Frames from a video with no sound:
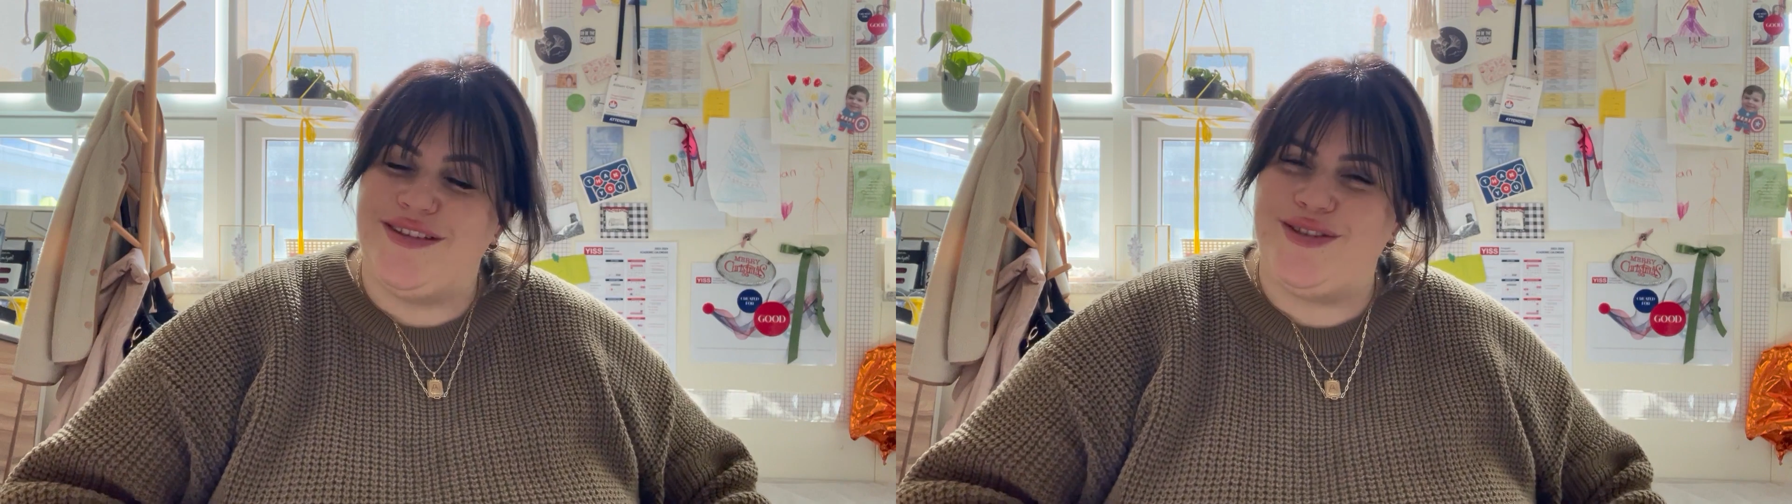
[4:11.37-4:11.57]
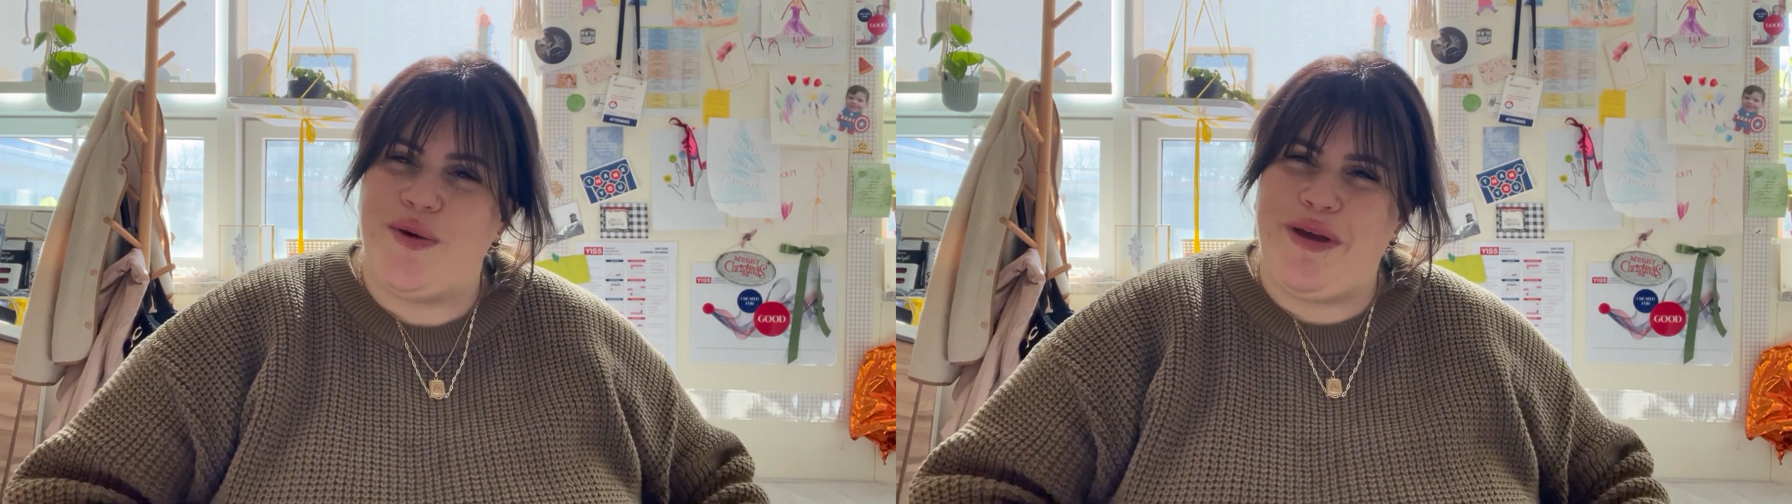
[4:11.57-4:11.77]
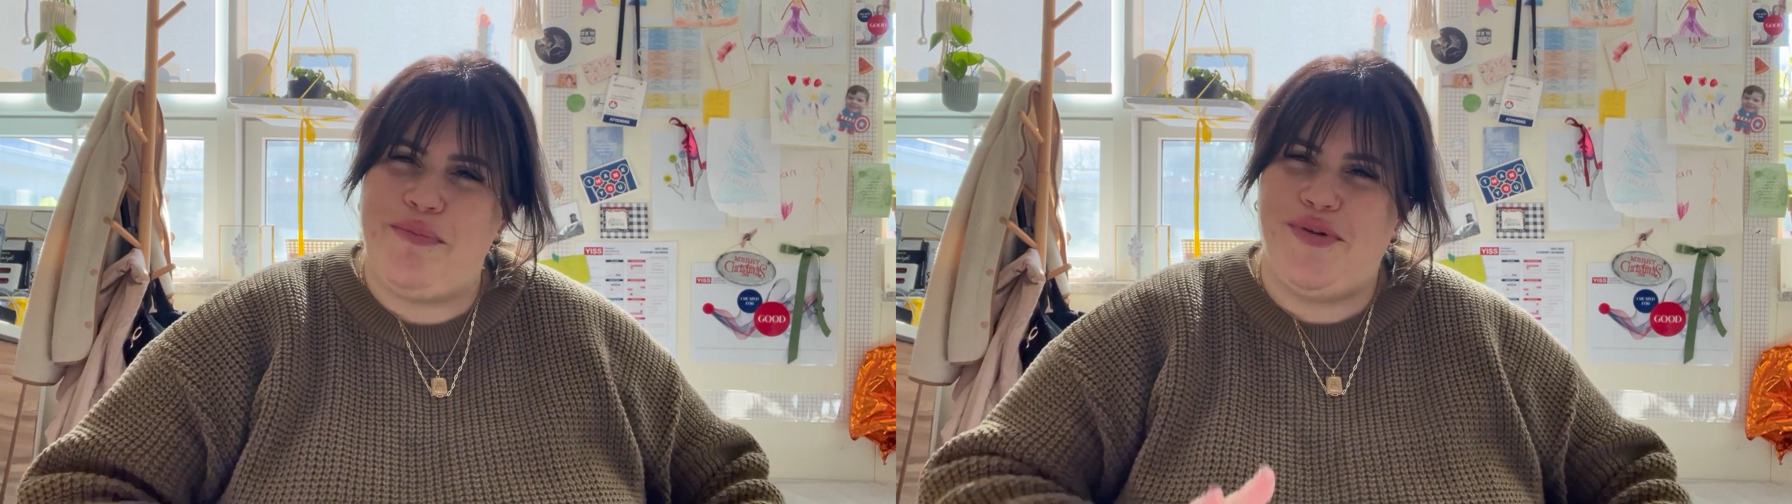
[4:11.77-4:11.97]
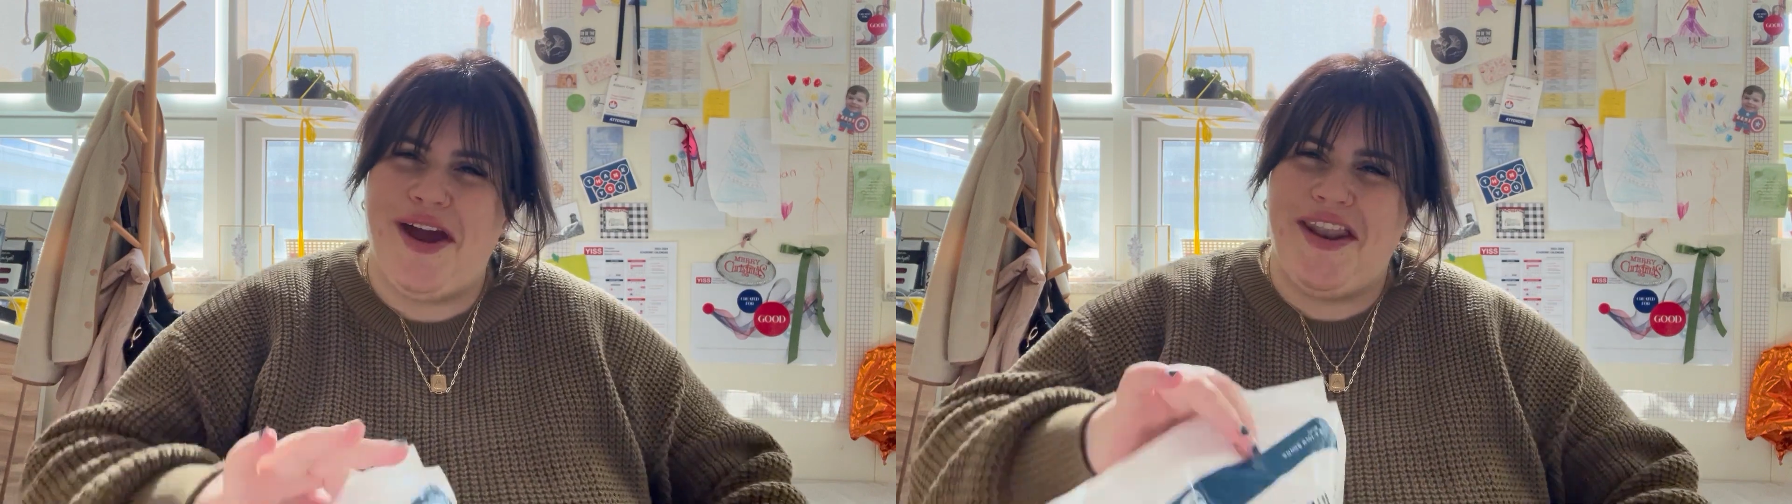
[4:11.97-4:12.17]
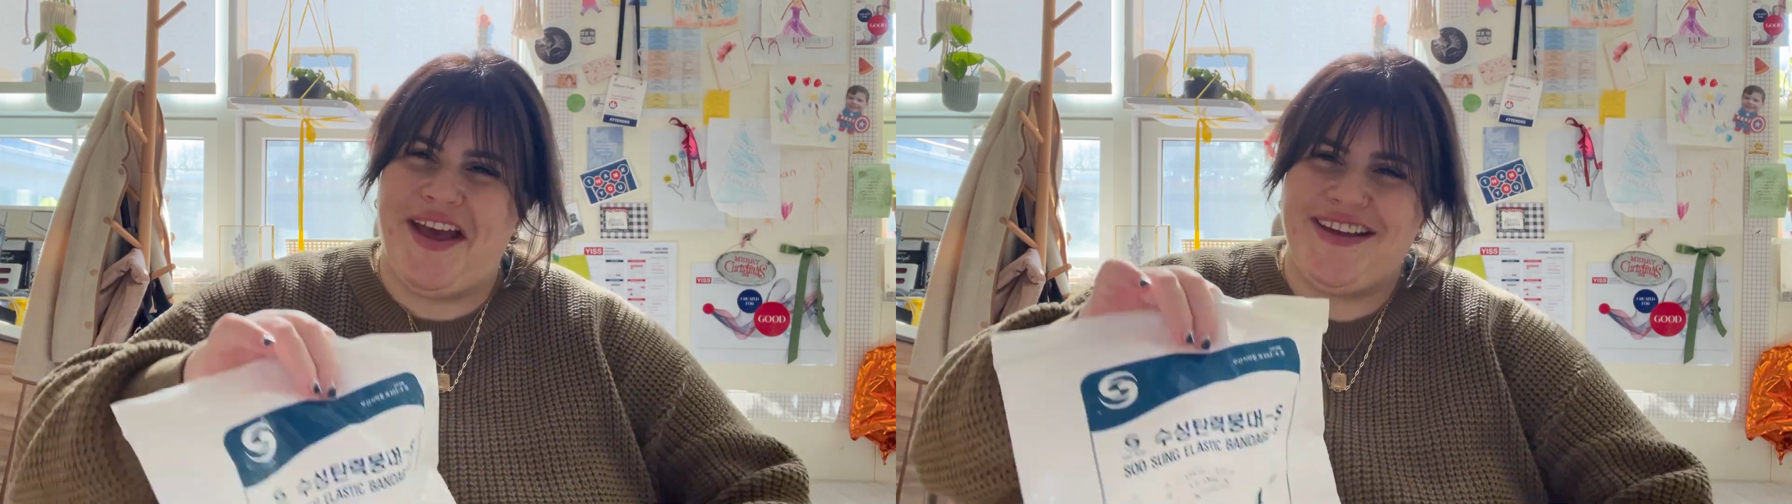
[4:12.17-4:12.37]
so my
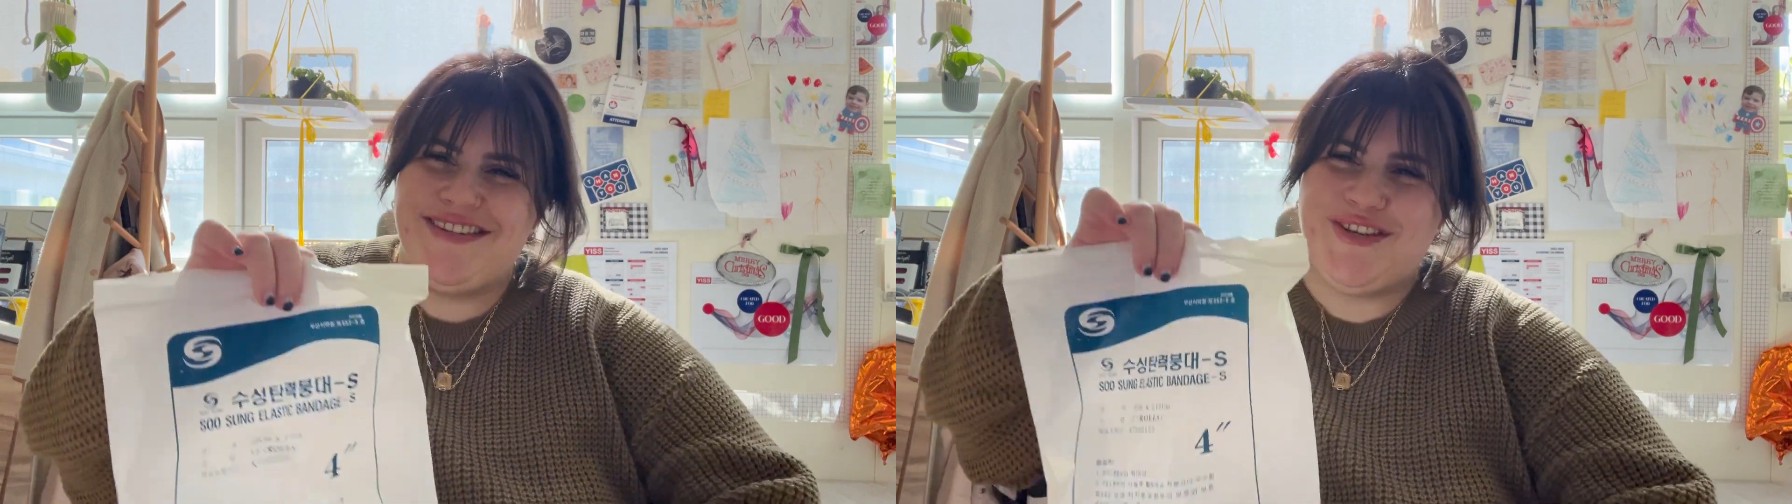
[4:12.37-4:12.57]
products